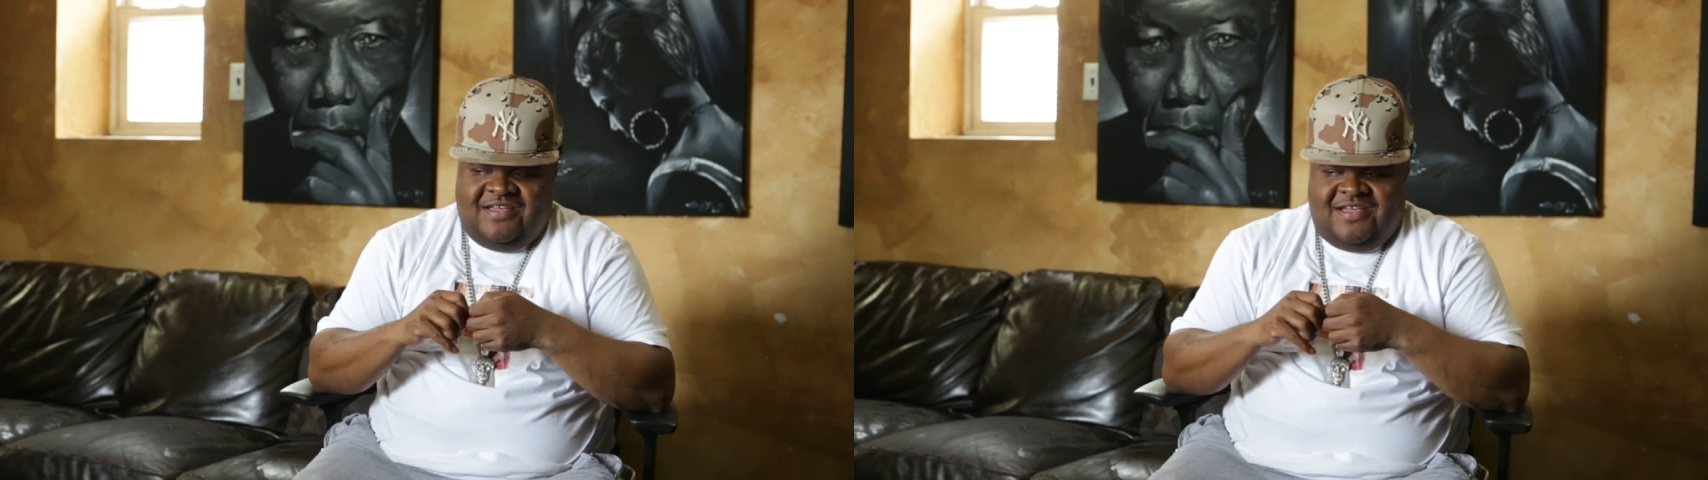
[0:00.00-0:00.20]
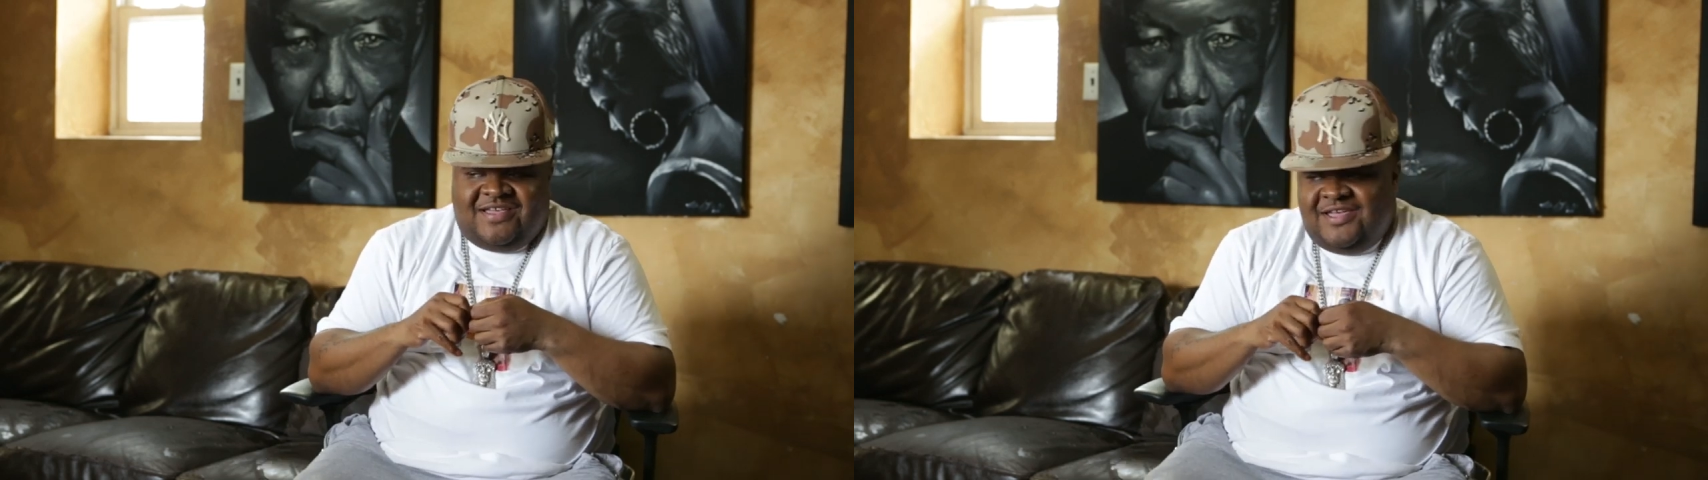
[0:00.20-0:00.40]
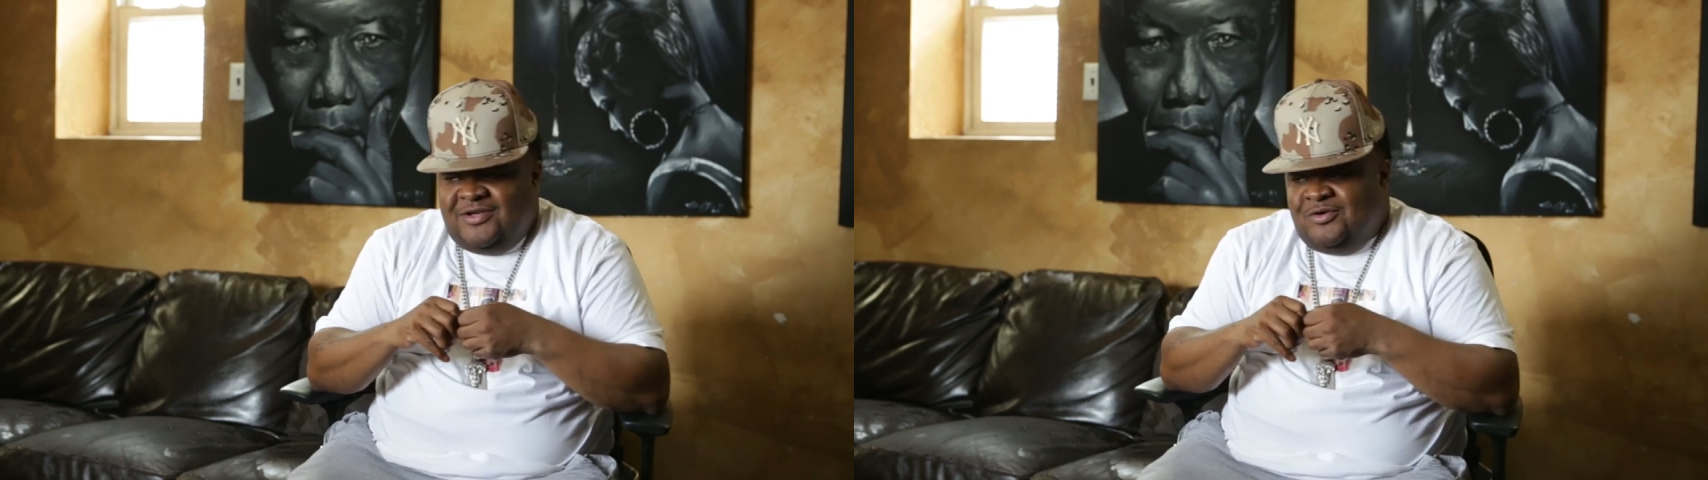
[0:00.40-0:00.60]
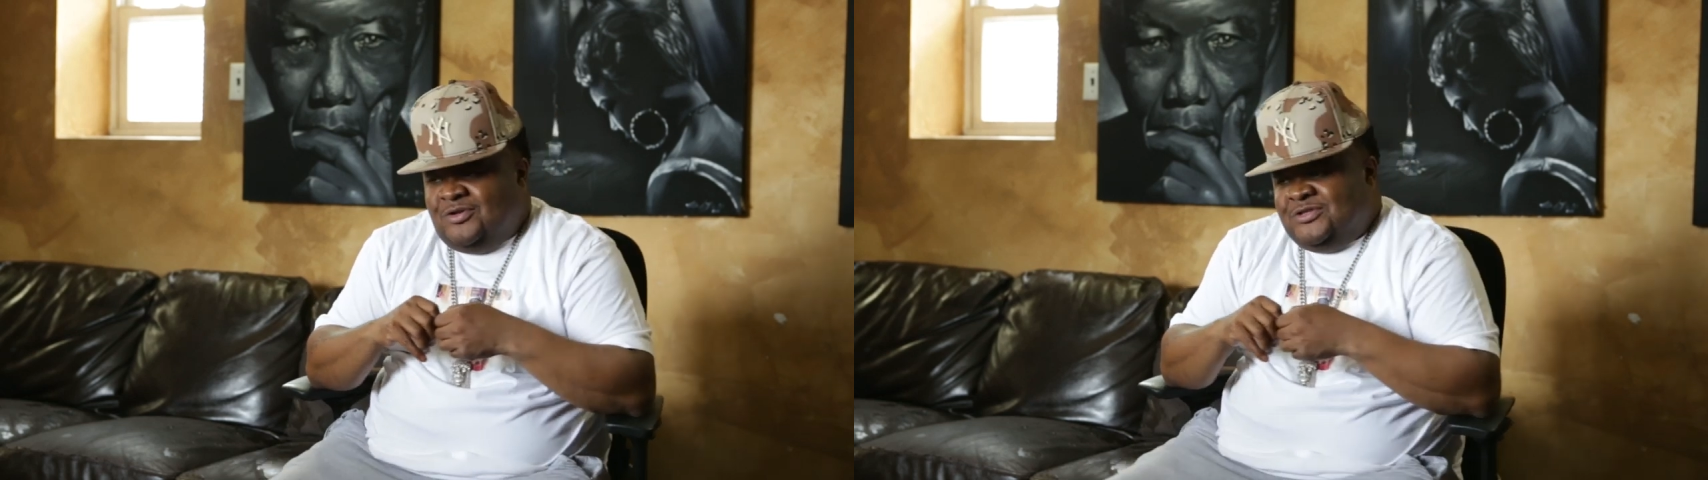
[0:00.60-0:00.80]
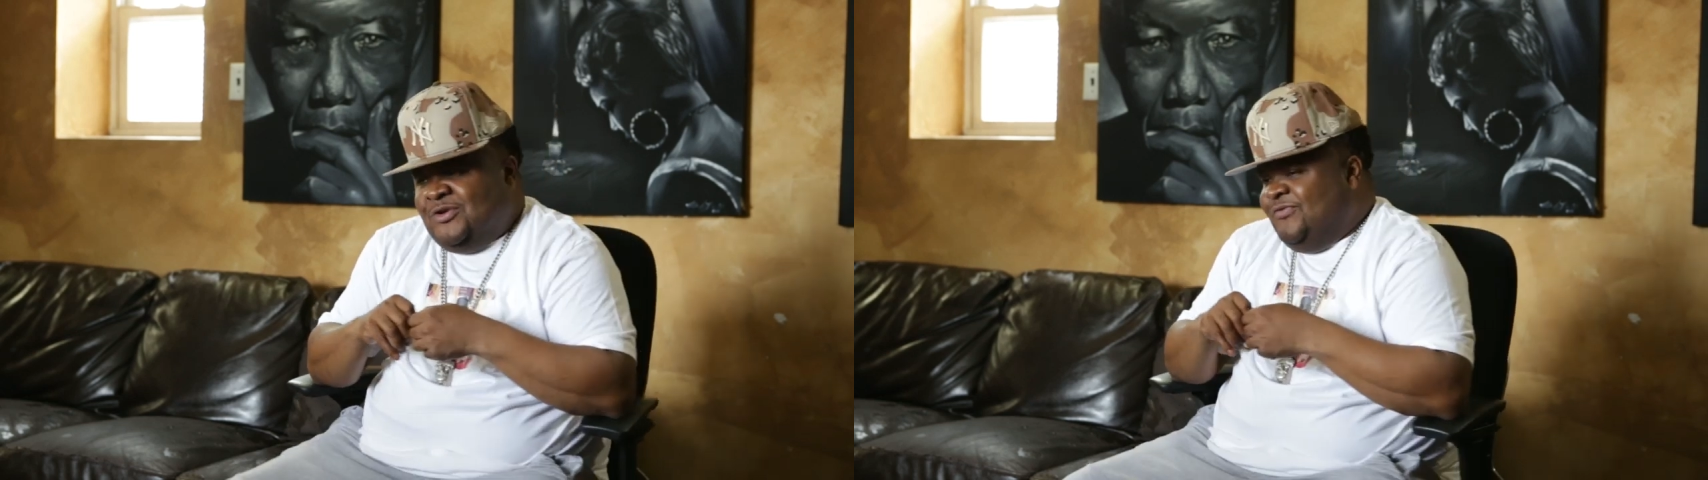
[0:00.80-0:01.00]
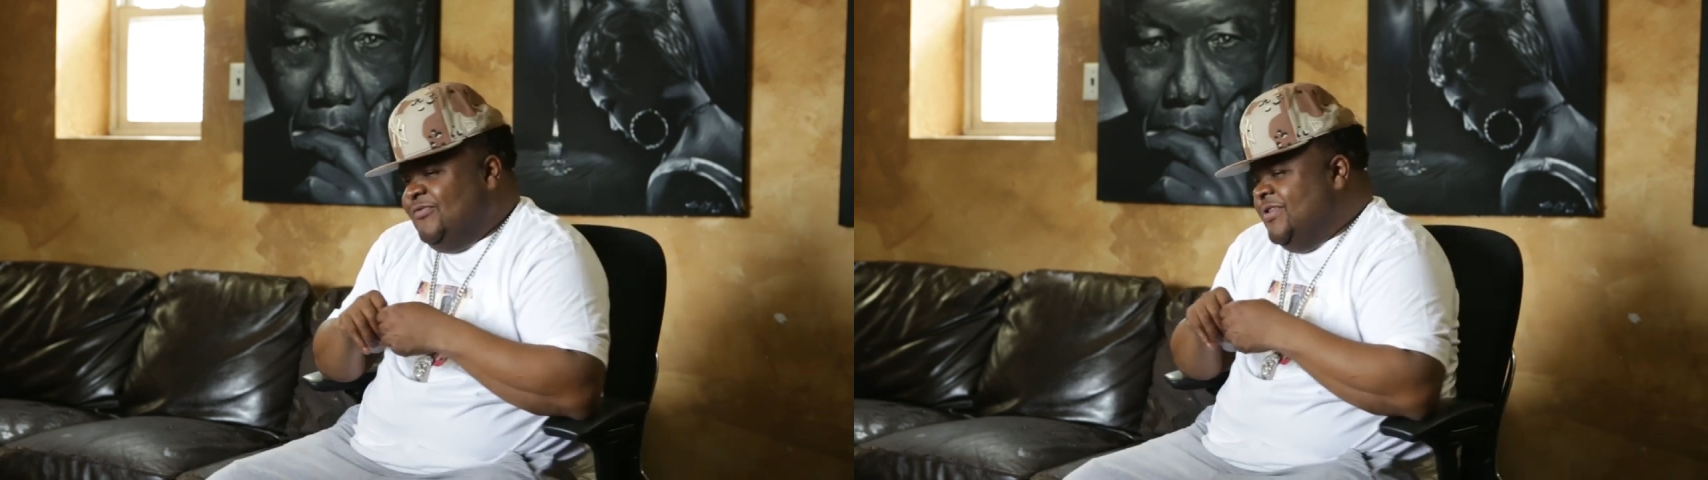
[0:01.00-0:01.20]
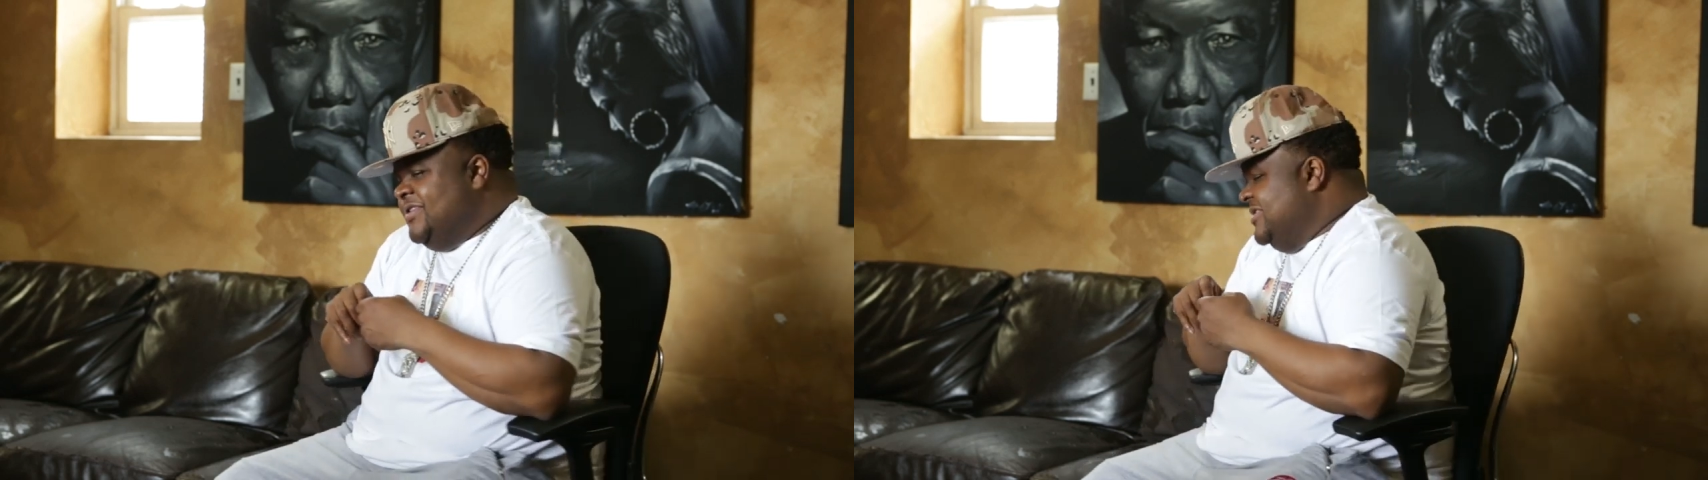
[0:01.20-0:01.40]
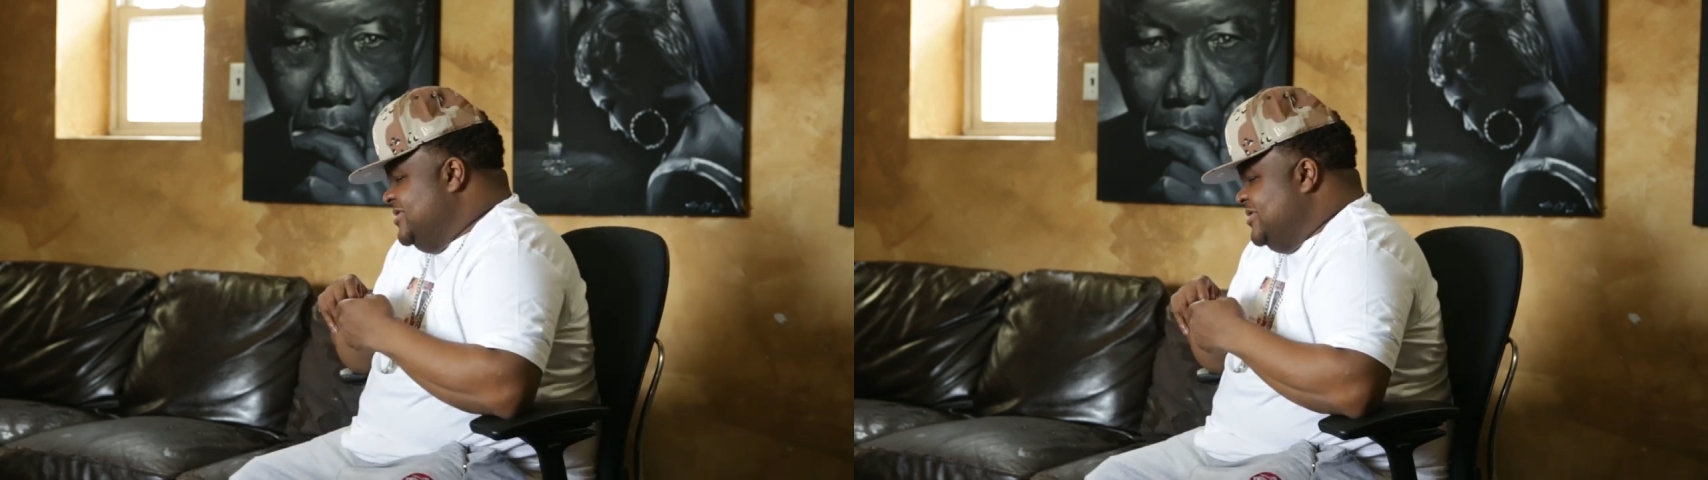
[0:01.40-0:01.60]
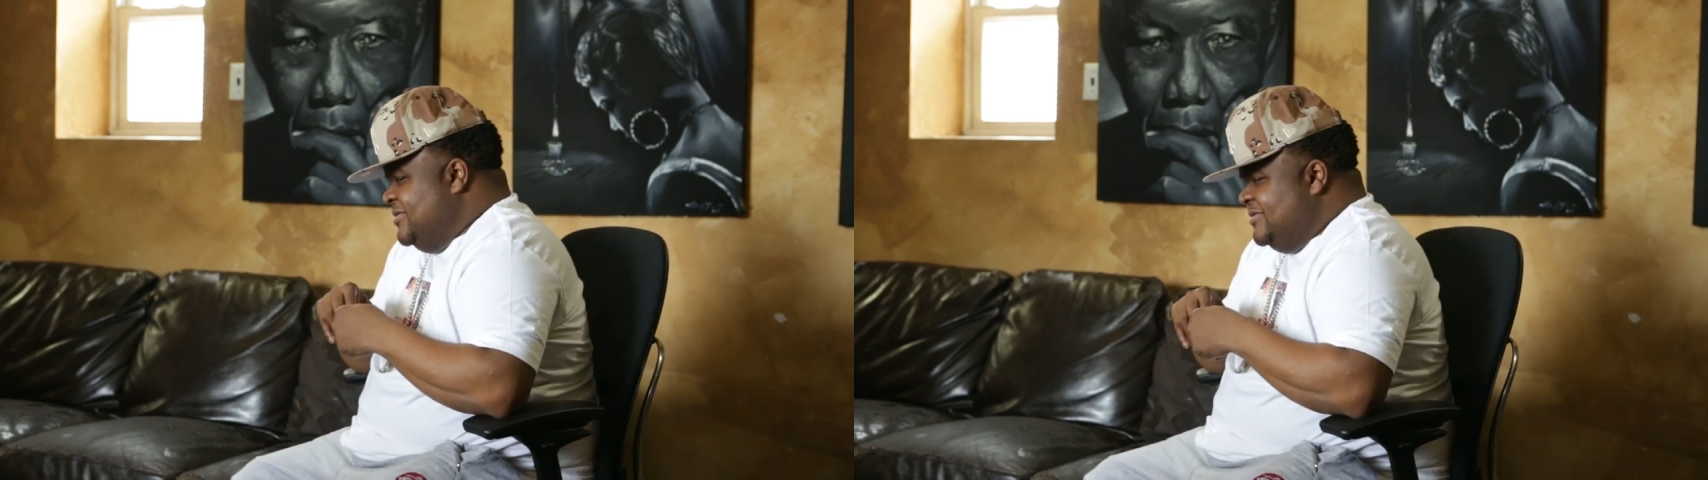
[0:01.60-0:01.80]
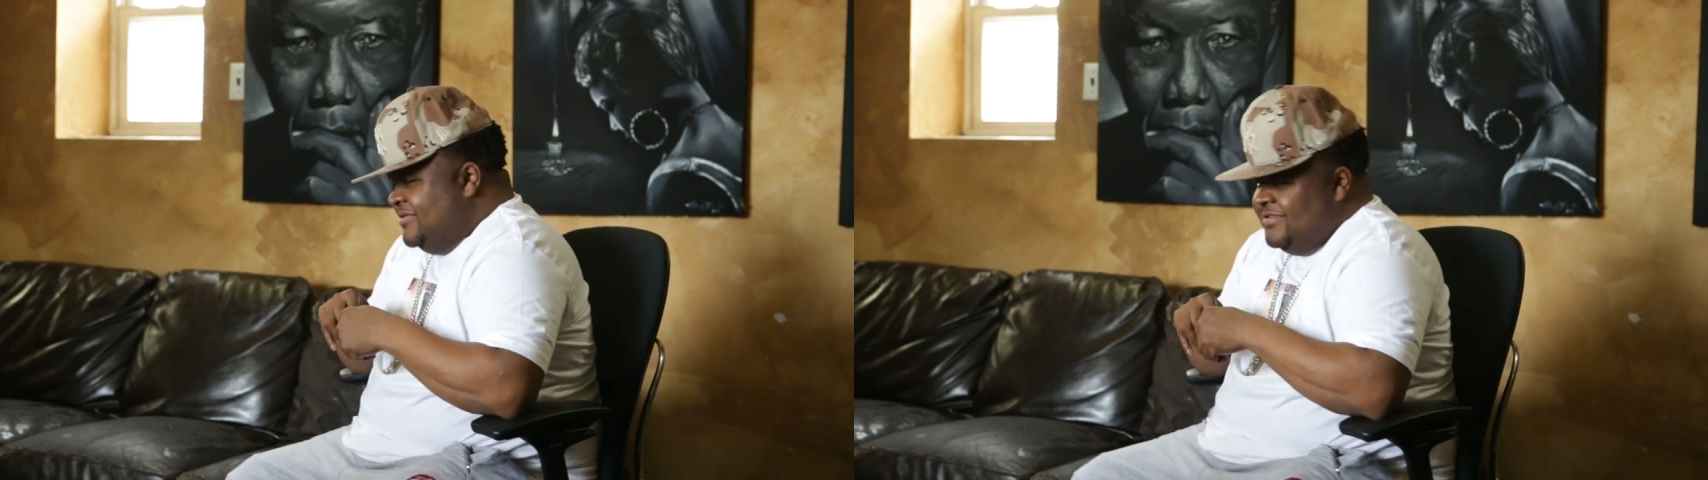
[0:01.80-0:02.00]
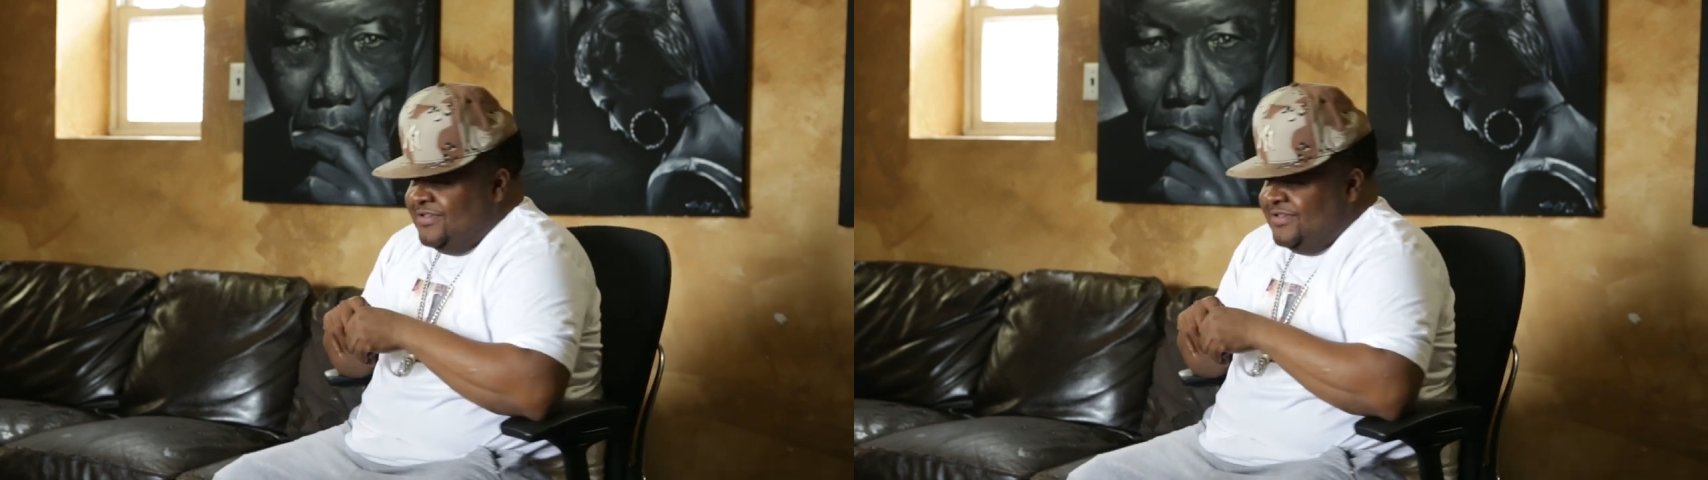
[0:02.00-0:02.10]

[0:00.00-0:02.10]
a.k.a. Goldo Frederico,